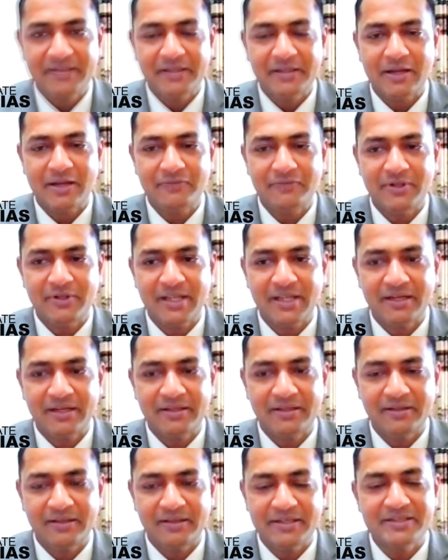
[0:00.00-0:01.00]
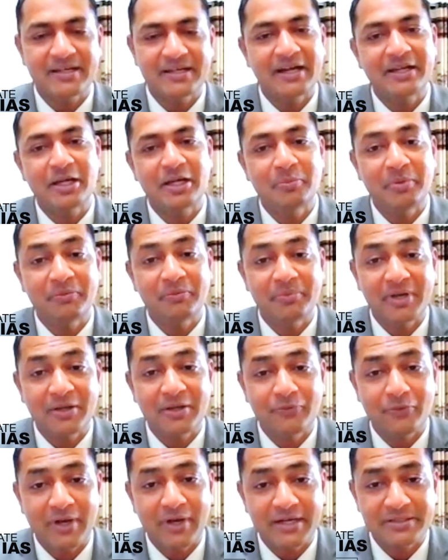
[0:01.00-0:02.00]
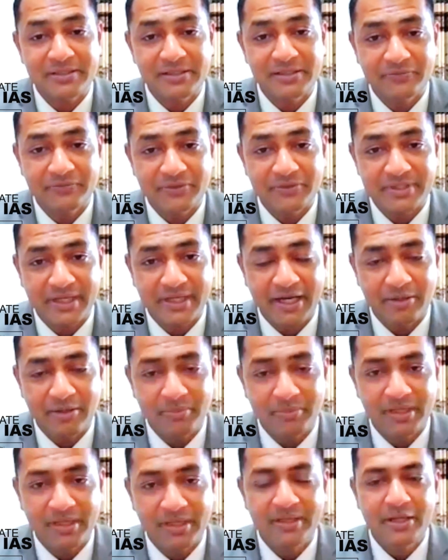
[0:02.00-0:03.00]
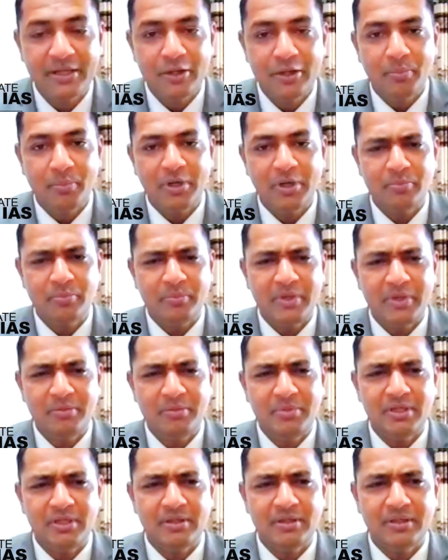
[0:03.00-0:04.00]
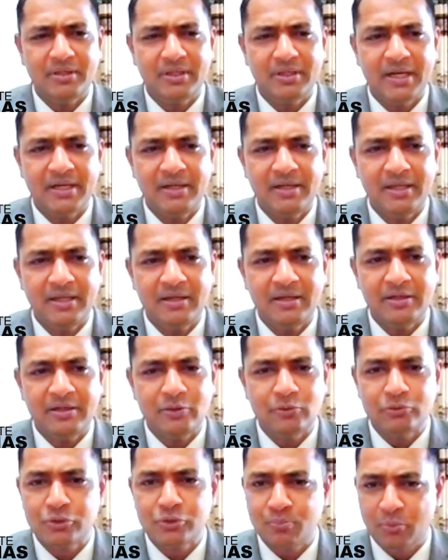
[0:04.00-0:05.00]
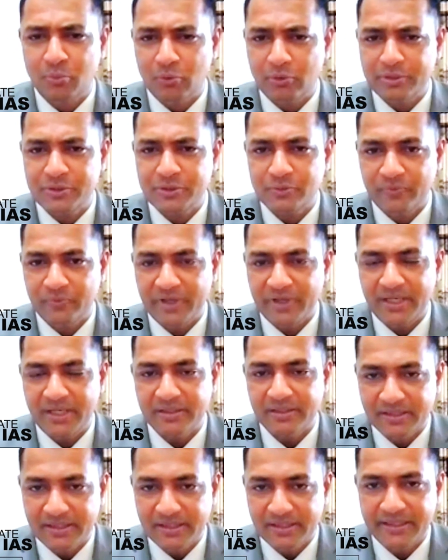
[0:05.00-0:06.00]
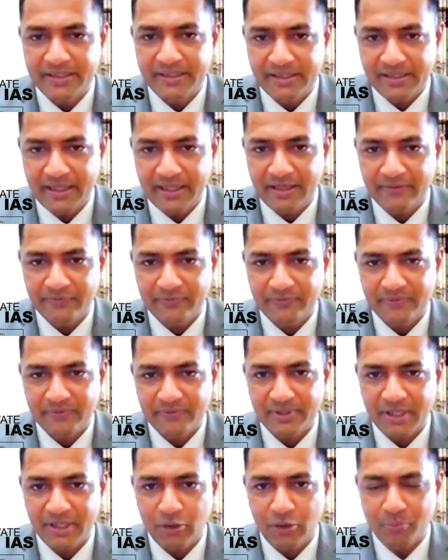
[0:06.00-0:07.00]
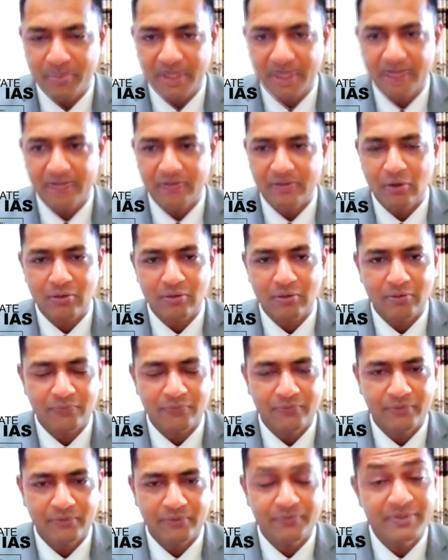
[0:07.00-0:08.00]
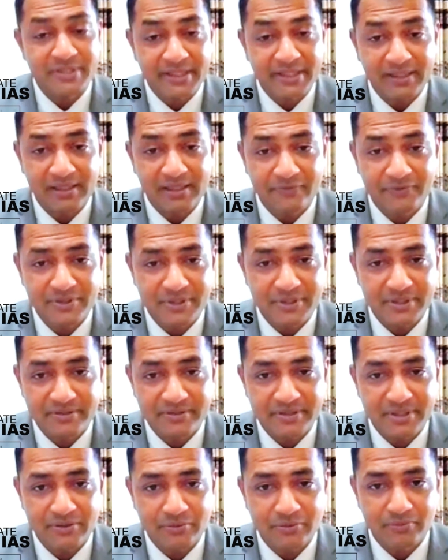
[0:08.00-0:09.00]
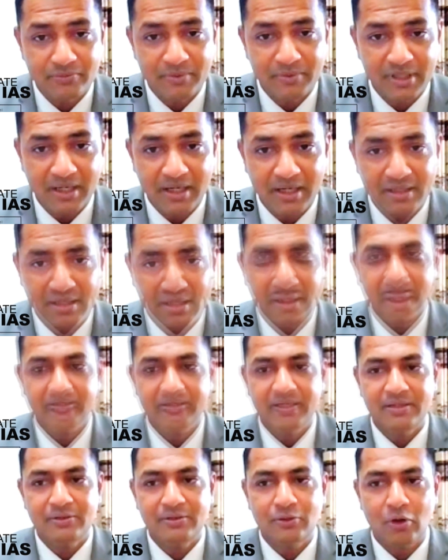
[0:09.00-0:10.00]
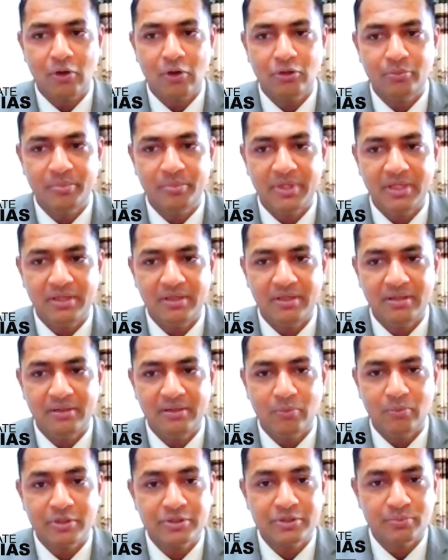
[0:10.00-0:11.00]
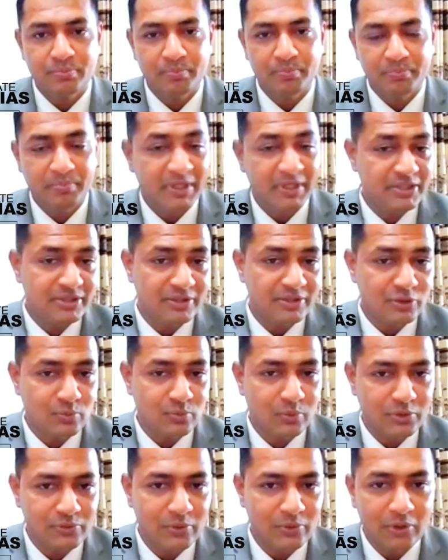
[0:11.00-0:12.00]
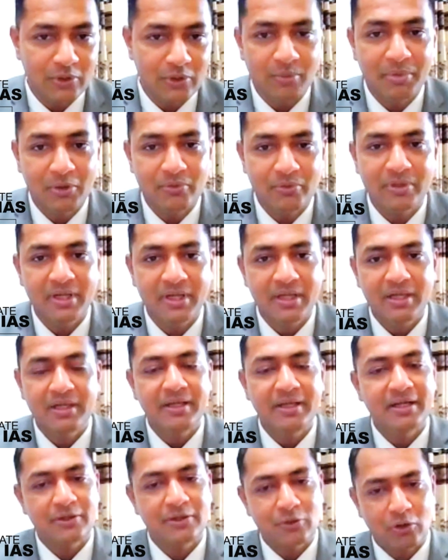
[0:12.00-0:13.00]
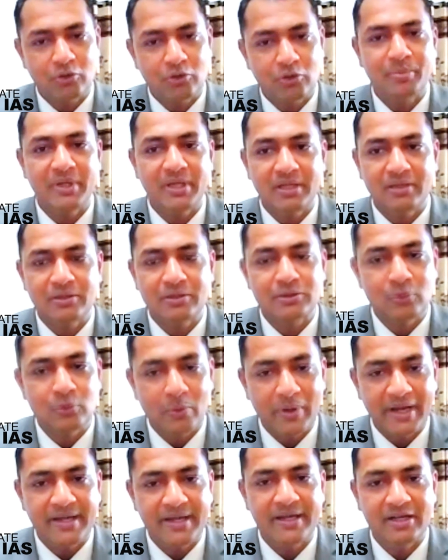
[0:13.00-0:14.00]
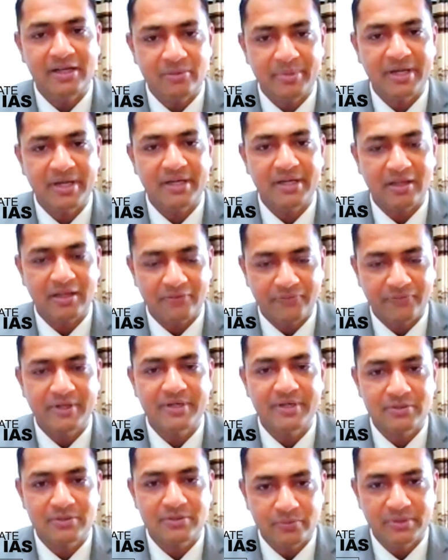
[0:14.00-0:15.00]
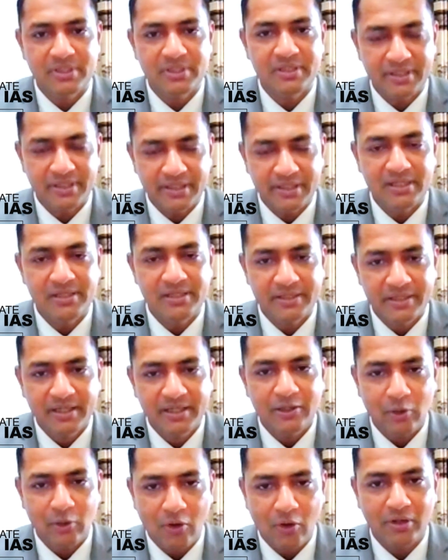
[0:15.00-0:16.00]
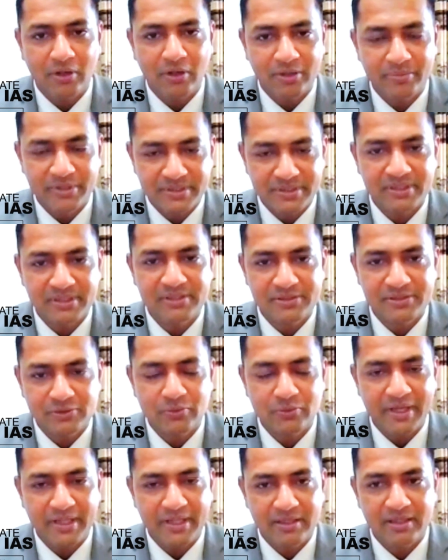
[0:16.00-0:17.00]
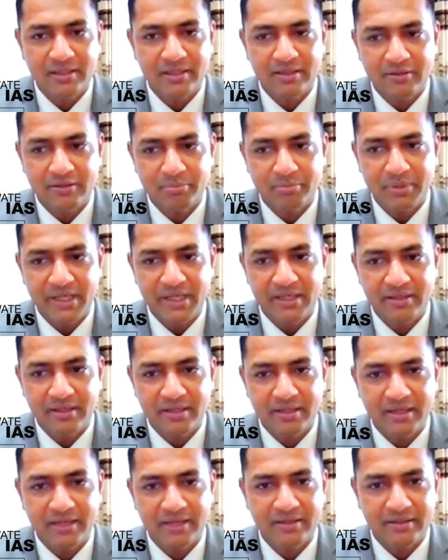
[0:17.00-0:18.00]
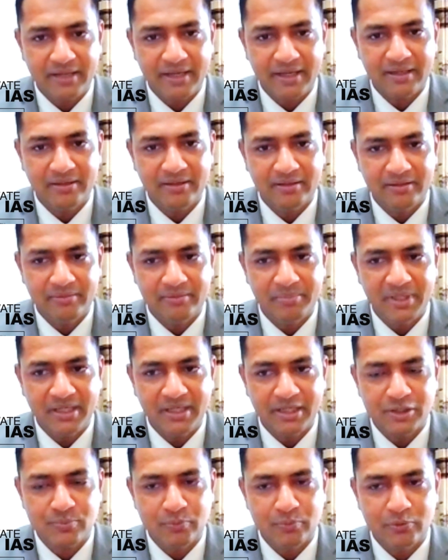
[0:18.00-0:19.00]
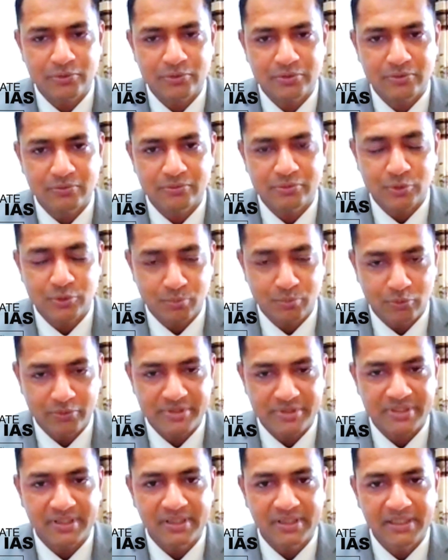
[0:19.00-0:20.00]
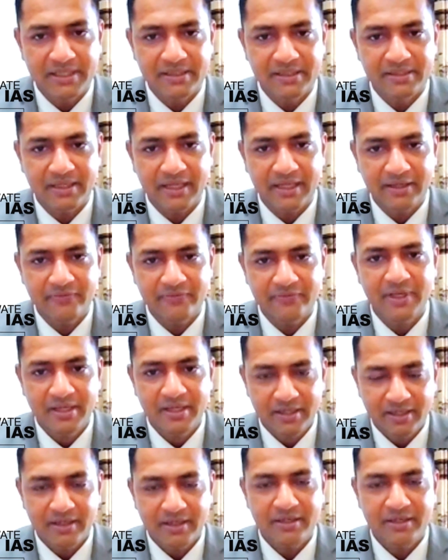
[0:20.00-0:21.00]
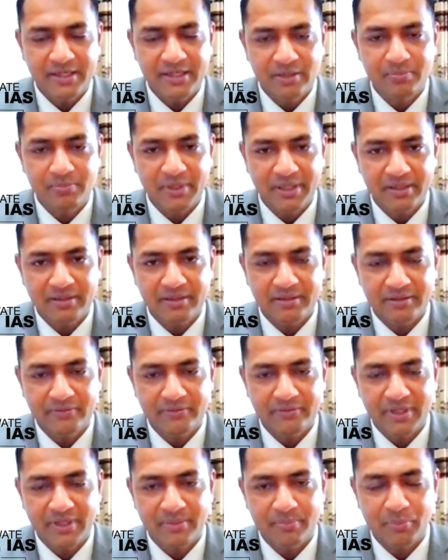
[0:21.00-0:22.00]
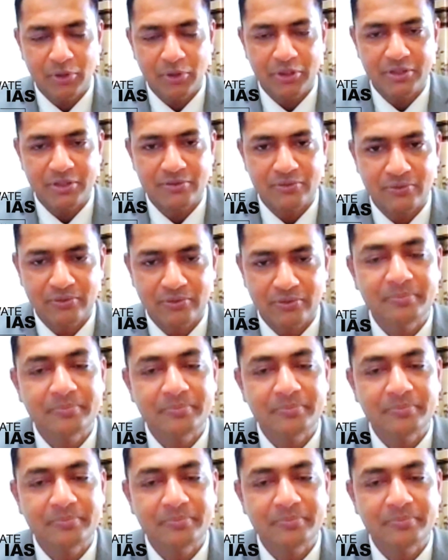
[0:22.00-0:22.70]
Then after that, I started preparing for National Defence Academy. But maybe getting to sports very early in life gave me a lot of physical efficiency to work hard. It taught me what patience was all about. It taught me slow and deliberate efforts will yield long-term results. So I think playing cricket and being exposed to sports early in the life did play a very important role.